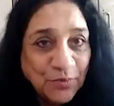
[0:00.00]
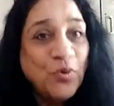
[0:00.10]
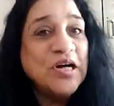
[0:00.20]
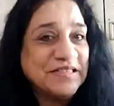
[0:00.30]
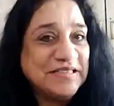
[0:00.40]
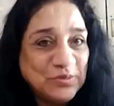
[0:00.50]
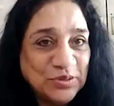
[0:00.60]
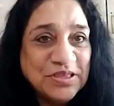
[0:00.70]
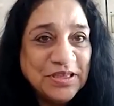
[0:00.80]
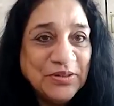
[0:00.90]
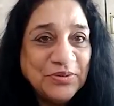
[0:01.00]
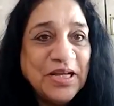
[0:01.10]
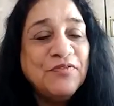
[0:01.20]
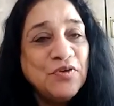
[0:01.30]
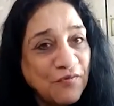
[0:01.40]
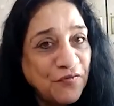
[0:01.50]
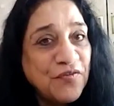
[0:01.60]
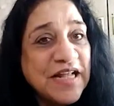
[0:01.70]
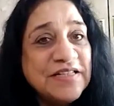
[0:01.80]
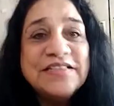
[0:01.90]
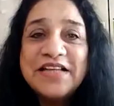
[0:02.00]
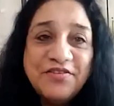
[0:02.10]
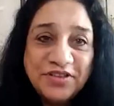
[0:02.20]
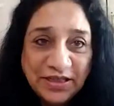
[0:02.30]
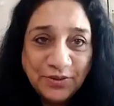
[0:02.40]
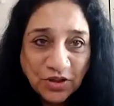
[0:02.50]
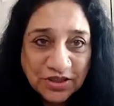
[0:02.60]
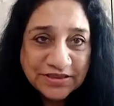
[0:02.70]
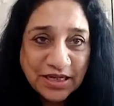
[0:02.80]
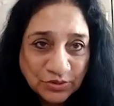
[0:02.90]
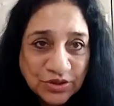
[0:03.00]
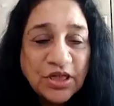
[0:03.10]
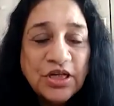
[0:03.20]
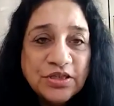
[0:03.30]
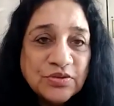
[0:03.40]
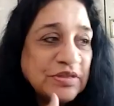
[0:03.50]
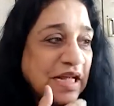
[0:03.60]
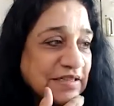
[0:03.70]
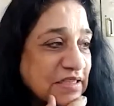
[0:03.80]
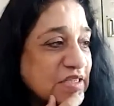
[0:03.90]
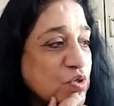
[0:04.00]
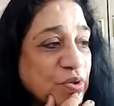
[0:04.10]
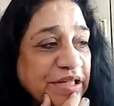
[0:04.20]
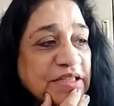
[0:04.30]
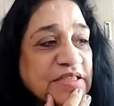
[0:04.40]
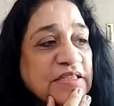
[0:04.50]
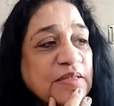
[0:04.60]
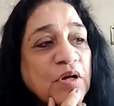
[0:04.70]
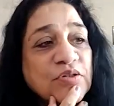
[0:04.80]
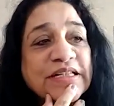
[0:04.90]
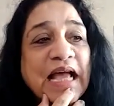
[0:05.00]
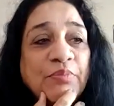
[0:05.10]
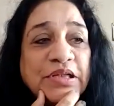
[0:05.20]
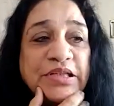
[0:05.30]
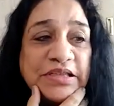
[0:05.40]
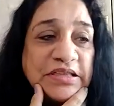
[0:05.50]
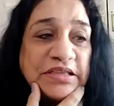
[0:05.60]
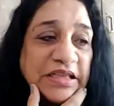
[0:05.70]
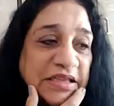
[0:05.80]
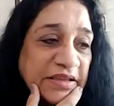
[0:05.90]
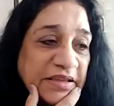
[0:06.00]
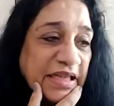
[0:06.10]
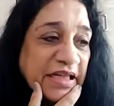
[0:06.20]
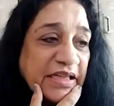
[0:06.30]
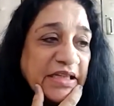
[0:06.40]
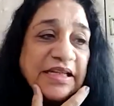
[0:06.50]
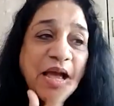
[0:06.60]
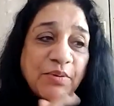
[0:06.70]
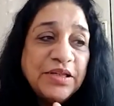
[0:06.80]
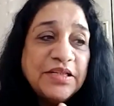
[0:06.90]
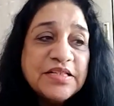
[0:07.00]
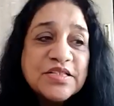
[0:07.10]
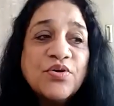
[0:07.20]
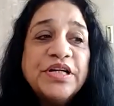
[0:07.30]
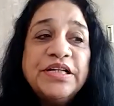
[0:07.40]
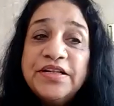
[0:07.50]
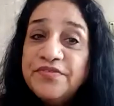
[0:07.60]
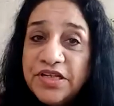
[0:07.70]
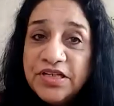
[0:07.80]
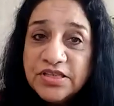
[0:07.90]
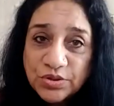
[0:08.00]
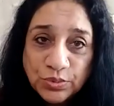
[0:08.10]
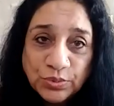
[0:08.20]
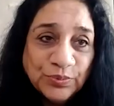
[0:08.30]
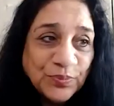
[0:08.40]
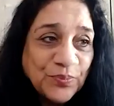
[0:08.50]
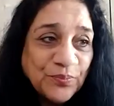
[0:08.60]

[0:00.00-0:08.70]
works out. You know, if you have friends, everything works out. So that's the story. This is about a camel in the camel in the story lived in a zoo